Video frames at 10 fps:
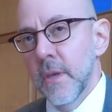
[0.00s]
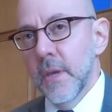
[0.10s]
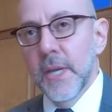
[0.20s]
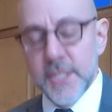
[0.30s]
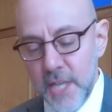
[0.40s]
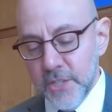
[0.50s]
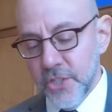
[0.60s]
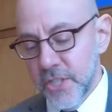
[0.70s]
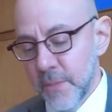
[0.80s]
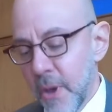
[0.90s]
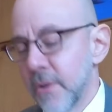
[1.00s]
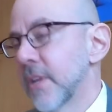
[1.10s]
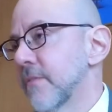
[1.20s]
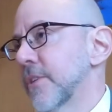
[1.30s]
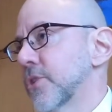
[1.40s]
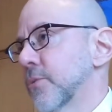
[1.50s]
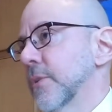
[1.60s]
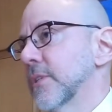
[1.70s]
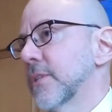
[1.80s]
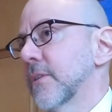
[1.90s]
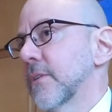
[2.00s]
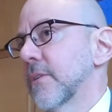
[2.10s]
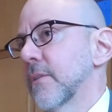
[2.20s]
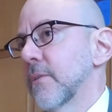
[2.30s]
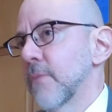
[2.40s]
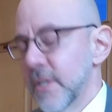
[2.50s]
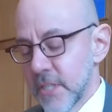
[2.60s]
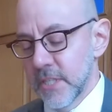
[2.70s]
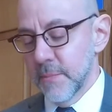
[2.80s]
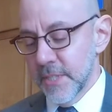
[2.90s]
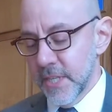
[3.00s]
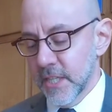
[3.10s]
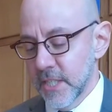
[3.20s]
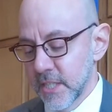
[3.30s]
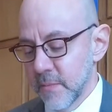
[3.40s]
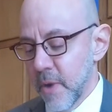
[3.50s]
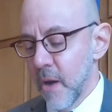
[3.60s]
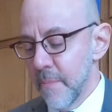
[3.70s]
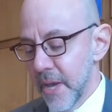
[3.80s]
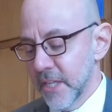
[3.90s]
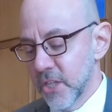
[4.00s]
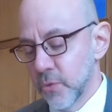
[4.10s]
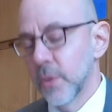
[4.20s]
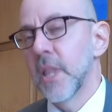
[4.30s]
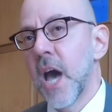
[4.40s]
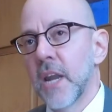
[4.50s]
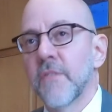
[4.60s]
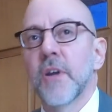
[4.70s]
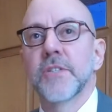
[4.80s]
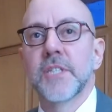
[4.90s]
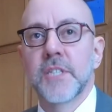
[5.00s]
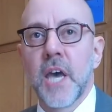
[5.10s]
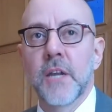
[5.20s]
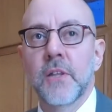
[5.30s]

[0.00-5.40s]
It's not just about individuals. Racism and sexism are baked into a lot of our societal